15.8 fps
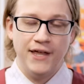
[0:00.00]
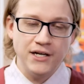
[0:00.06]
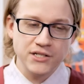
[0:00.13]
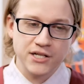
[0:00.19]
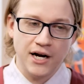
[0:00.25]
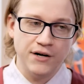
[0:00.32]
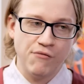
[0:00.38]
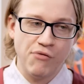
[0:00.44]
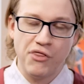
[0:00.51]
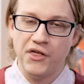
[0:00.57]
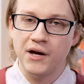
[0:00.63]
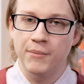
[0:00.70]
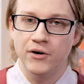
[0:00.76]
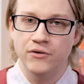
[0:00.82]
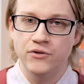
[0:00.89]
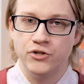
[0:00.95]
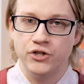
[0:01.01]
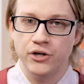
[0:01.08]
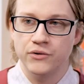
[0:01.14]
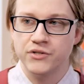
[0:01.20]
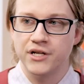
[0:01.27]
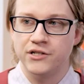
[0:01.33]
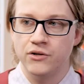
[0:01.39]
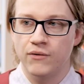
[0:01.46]
That is kind of the thing about new
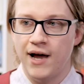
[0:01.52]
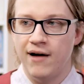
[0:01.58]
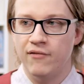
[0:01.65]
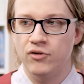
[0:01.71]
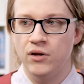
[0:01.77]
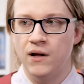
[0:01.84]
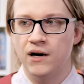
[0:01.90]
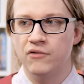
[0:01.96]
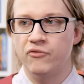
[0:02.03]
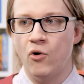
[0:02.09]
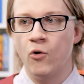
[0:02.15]
shows that don't have a lot of